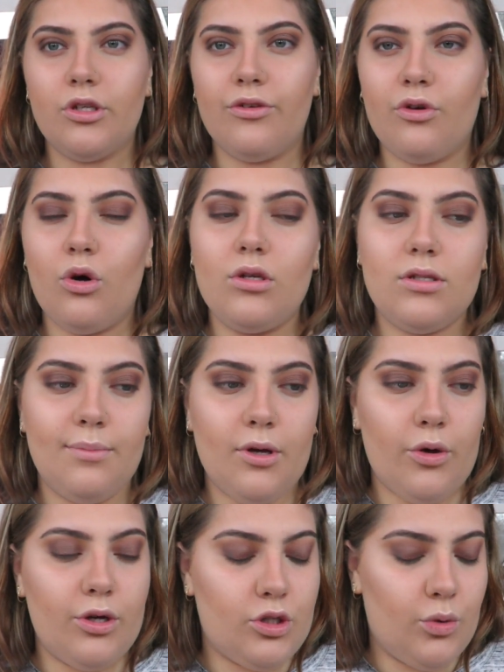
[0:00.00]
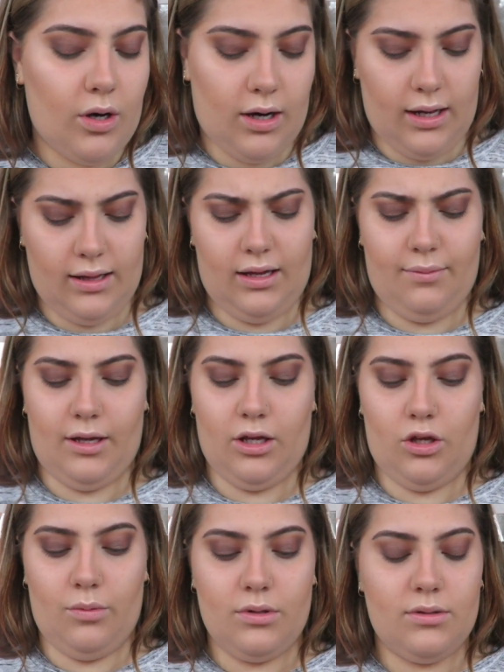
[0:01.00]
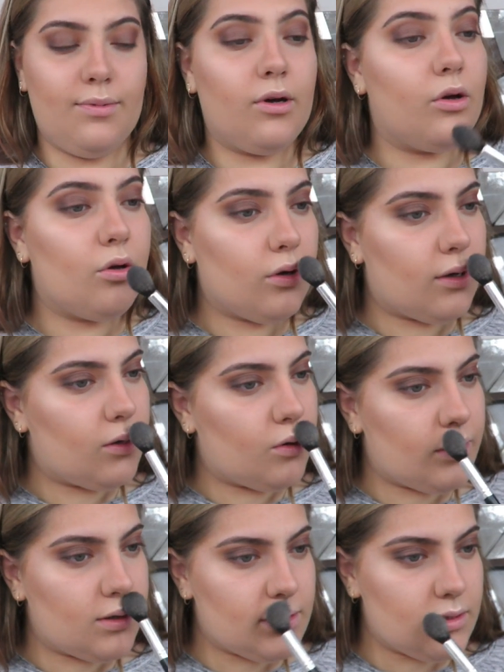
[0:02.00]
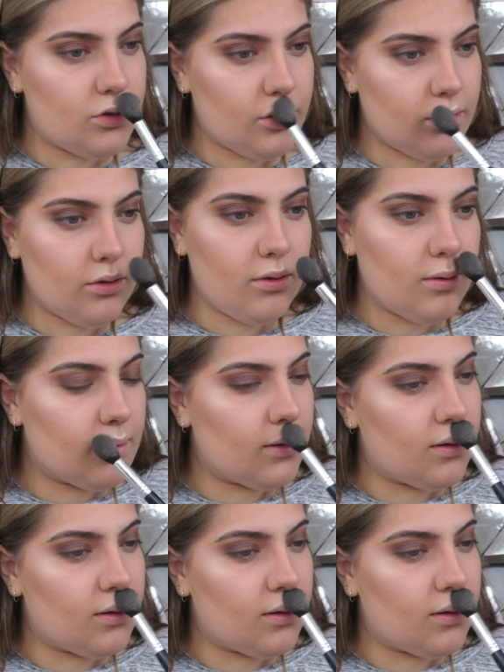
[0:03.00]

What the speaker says: So of course I'm going to highlight my Cupid's bow. I always do.